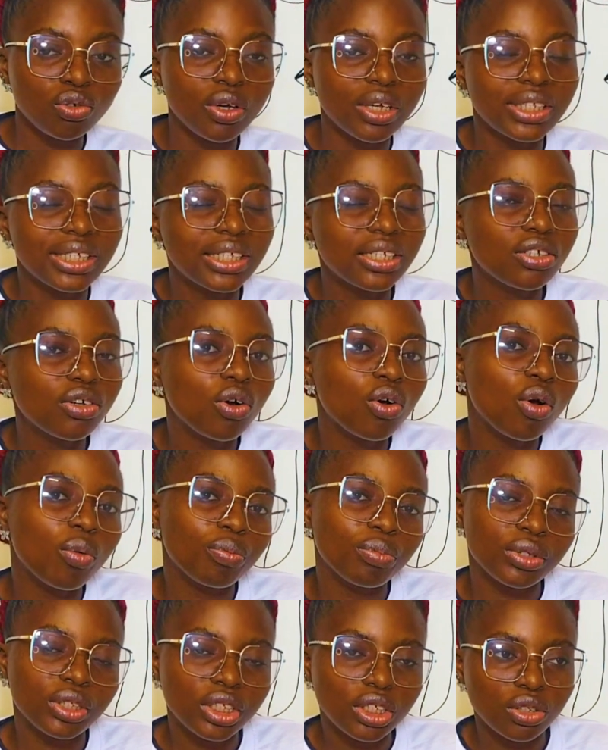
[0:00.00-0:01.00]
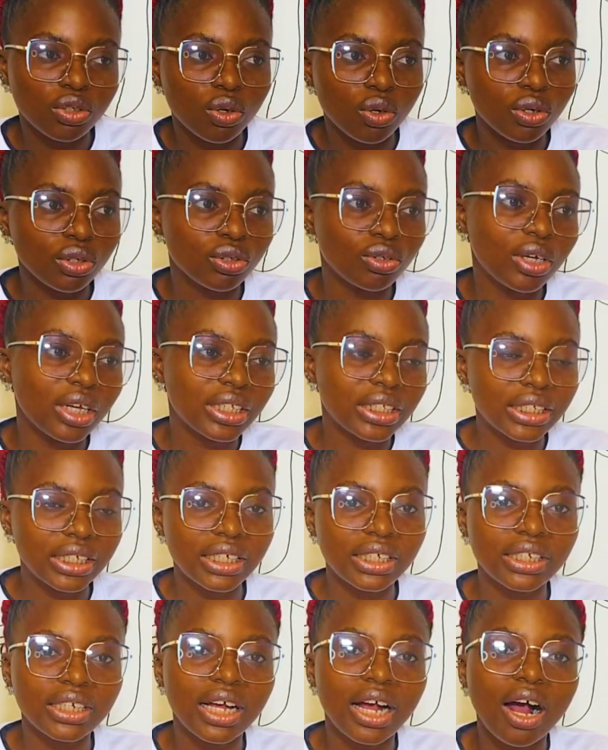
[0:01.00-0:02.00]
You are seeing your competitors. You are
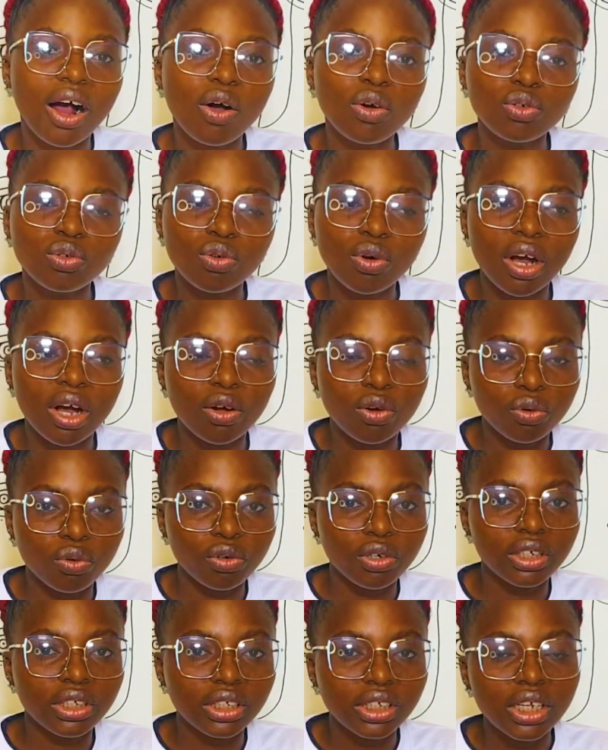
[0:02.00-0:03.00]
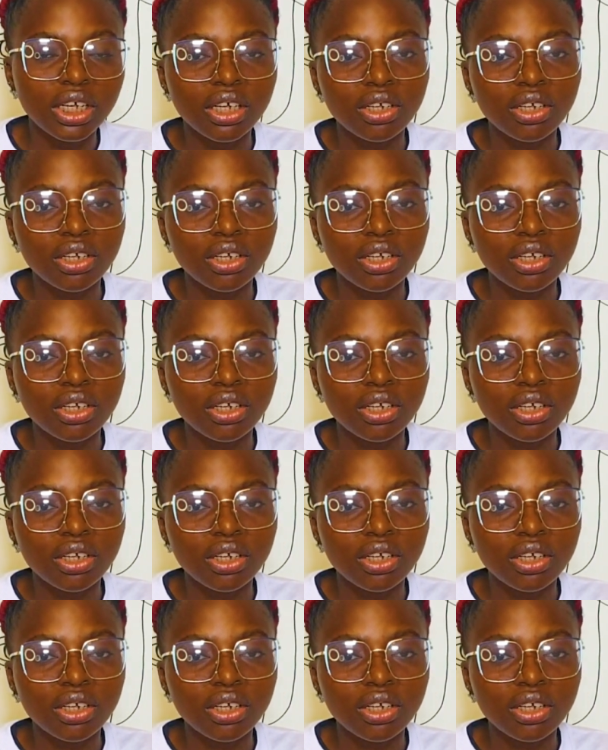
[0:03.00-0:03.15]
seeing how you are growing.